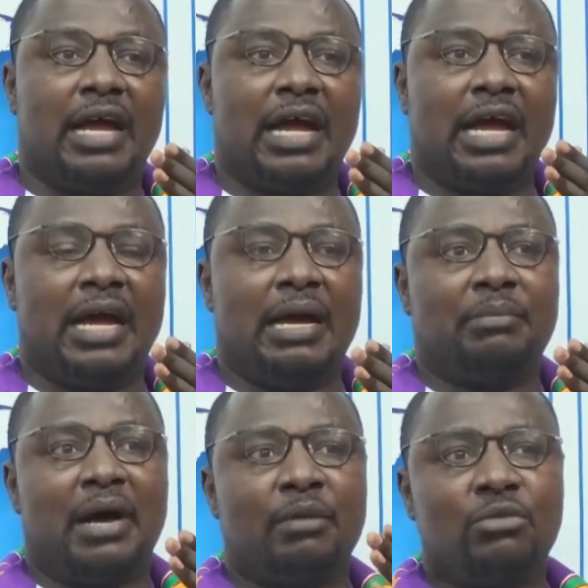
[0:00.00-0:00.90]

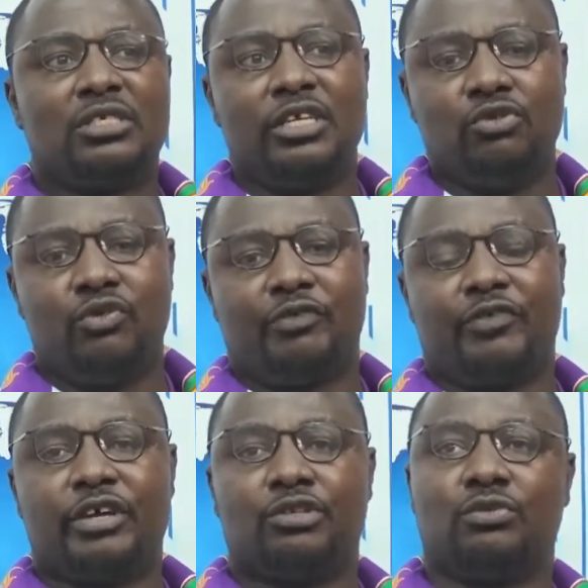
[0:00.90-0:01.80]
I mostly do
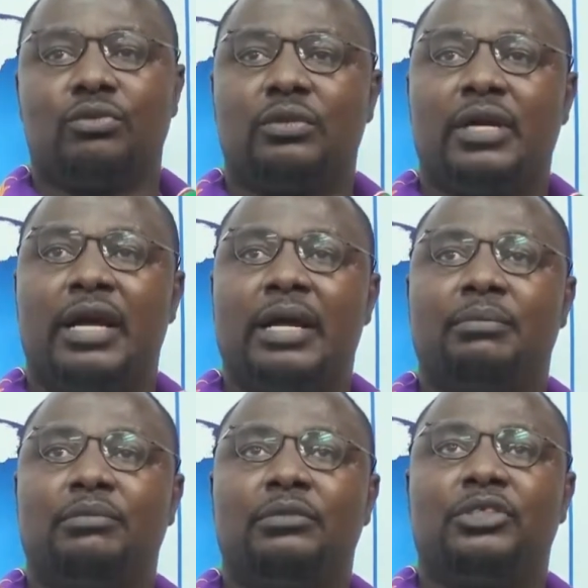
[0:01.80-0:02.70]
refer to
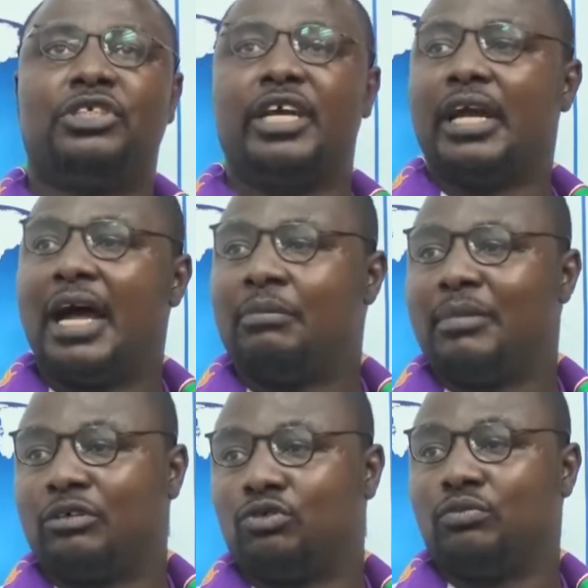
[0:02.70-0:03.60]
Sheikh Al
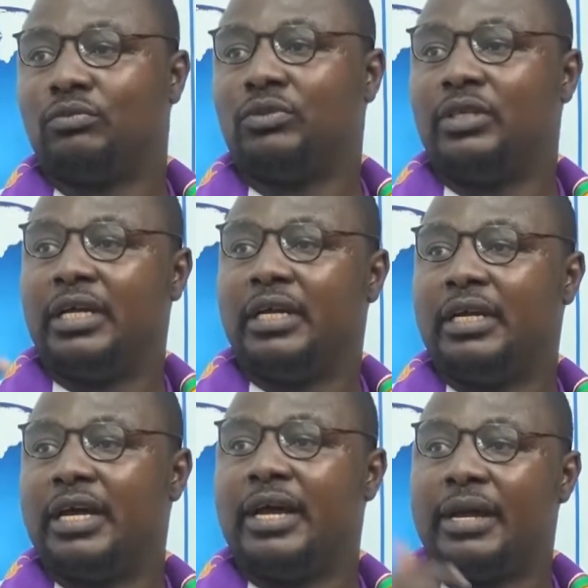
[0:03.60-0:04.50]
Maktoum,
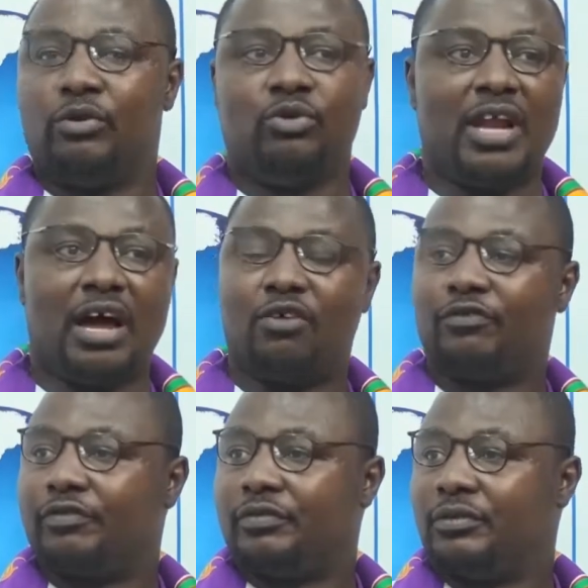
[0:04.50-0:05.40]
the ruler
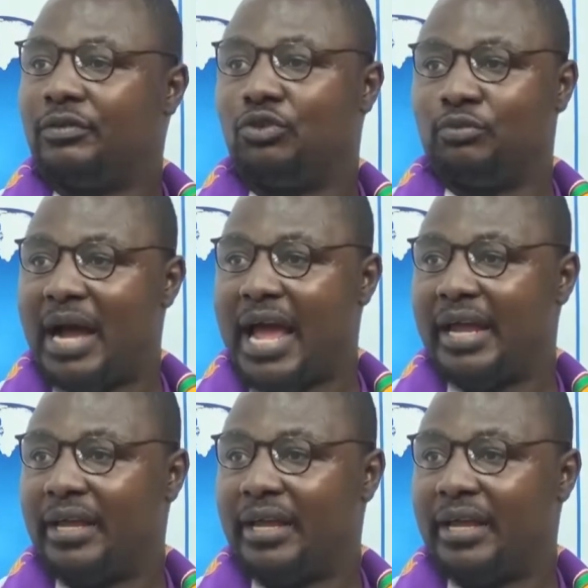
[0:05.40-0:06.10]
of Dubai.